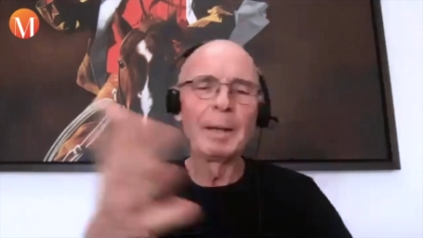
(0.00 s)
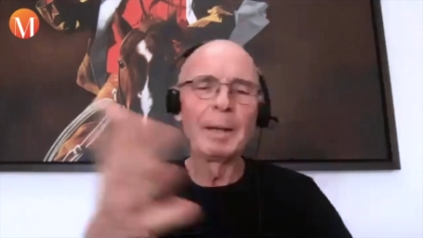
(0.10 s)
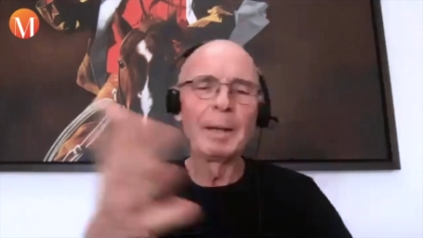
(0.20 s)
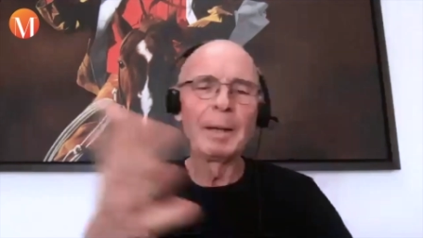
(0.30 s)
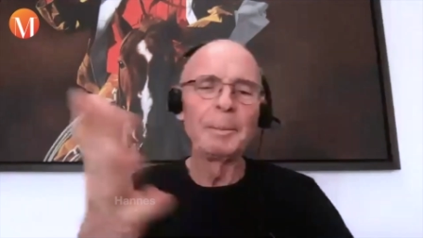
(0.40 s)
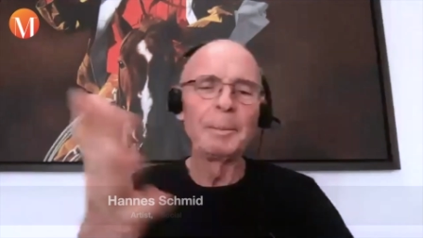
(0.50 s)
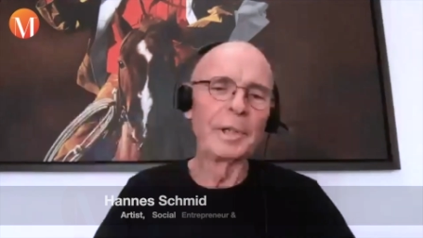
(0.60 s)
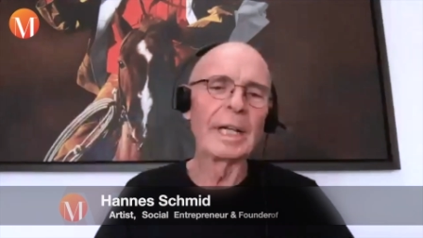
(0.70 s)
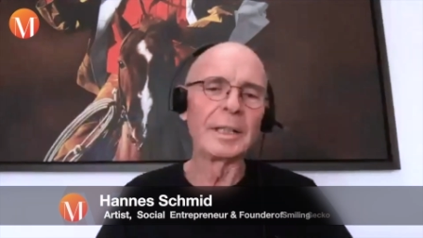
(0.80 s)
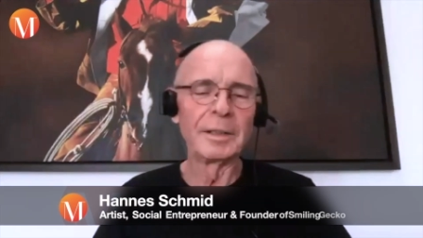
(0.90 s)
born
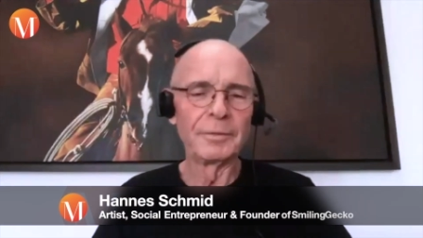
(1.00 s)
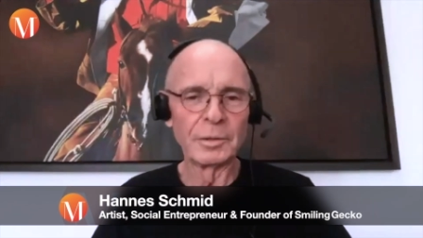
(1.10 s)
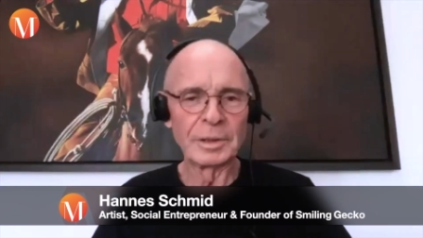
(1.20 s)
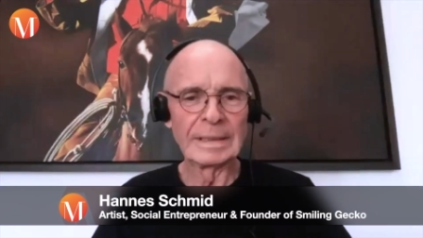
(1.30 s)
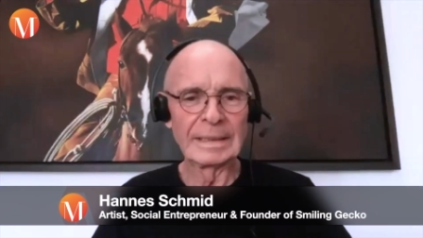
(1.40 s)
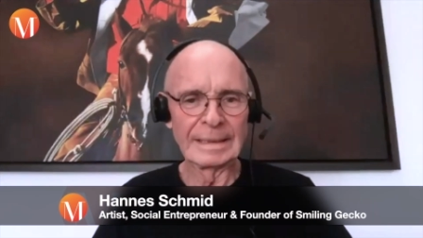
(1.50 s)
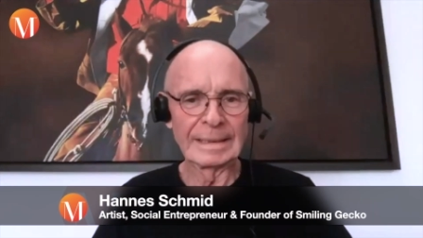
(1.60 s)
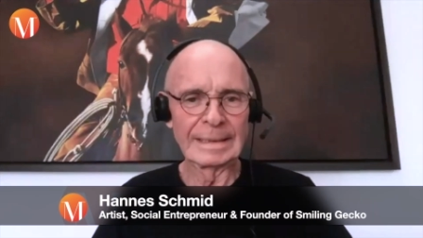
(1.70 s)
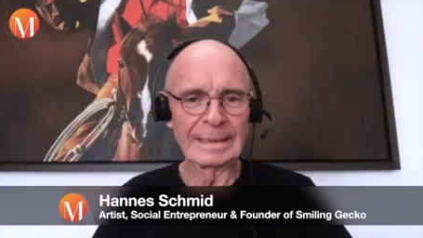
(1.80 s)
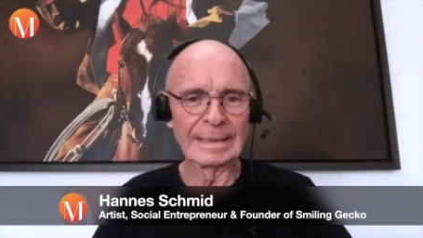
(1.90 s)

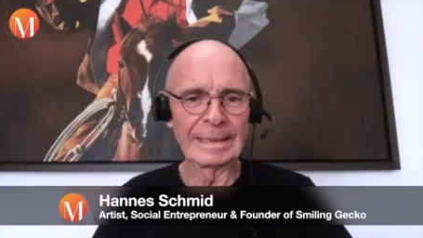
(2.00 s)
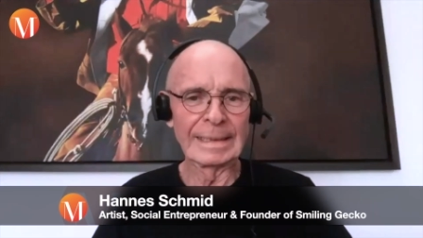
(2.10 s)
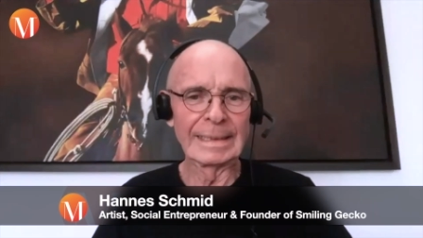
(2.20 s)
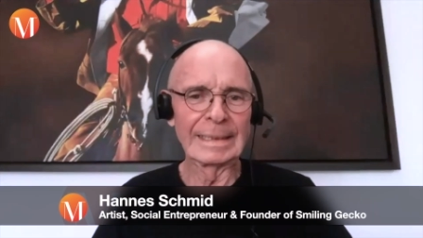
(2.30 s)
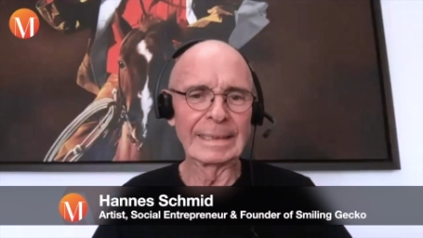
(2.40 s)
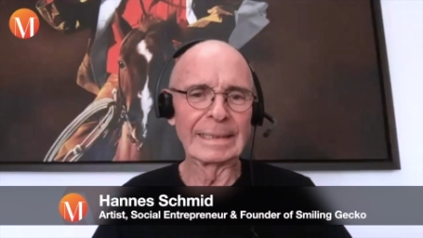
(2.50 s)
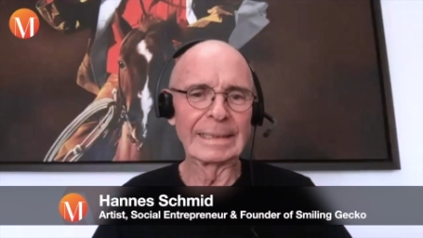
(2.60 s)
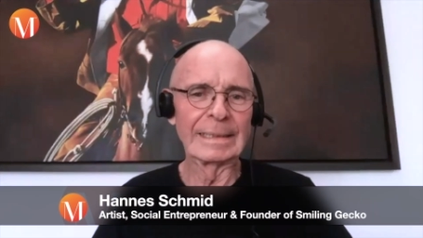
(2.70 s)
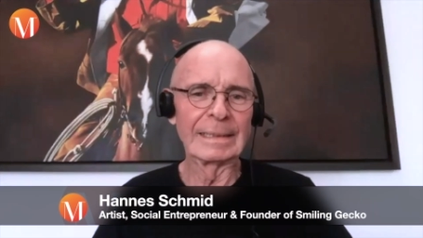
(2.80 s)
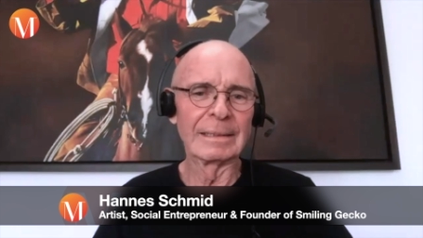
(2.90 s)
1946, and
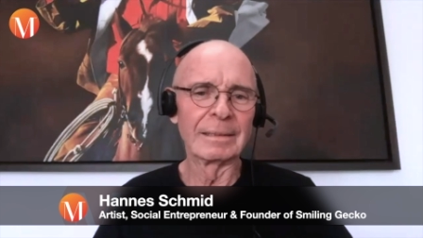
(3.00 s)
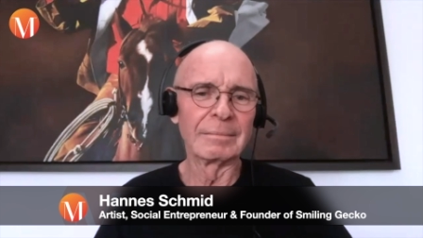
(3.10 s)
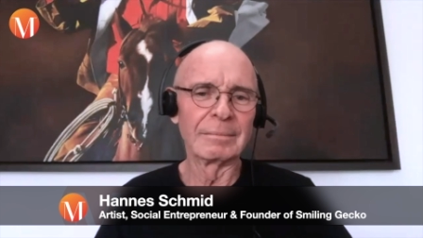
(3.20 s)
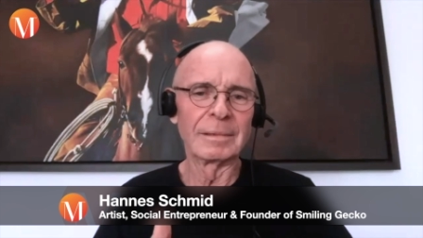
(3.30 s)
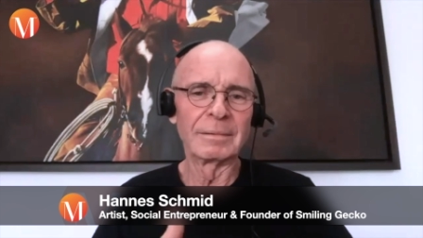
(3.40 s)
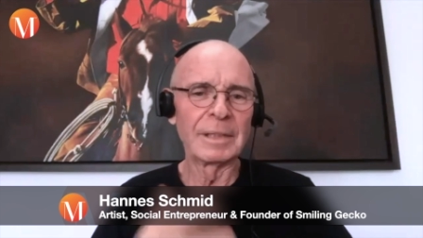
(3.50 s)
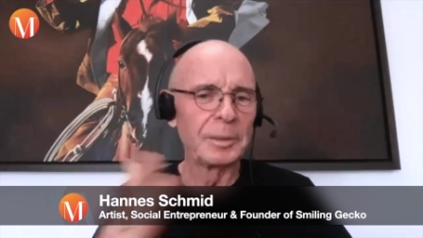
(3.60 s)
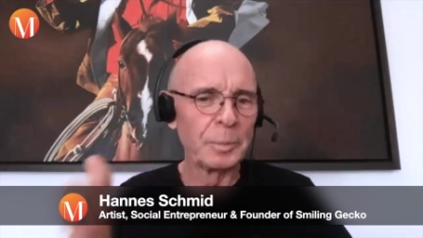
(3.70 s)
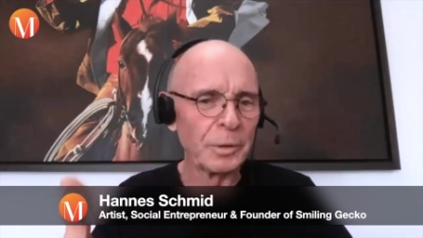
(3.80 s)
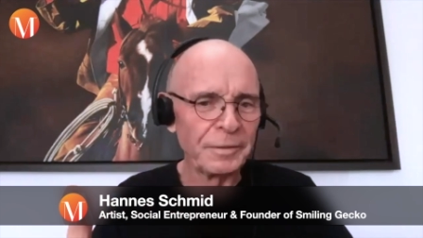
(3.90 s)
a very
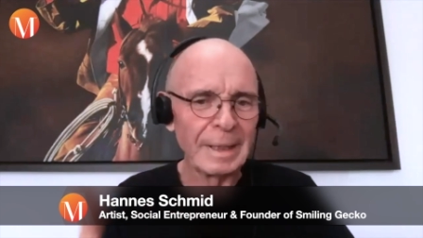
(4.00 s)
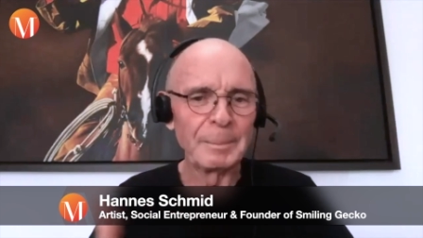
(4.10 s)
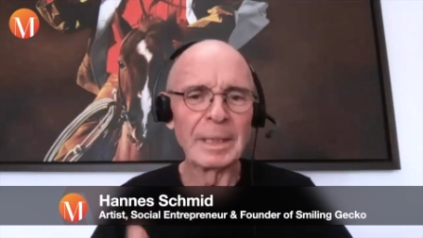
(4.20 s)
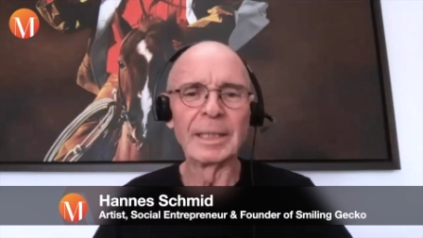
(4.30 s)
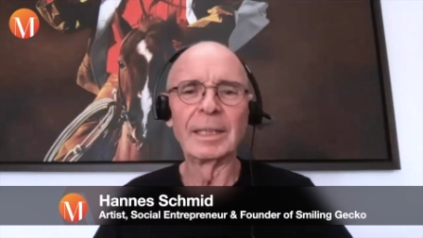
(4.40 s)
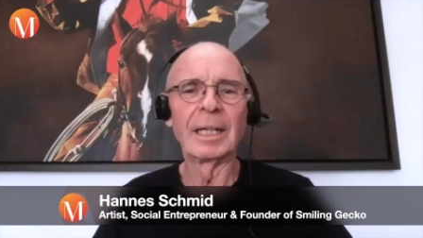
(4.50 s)
poor family.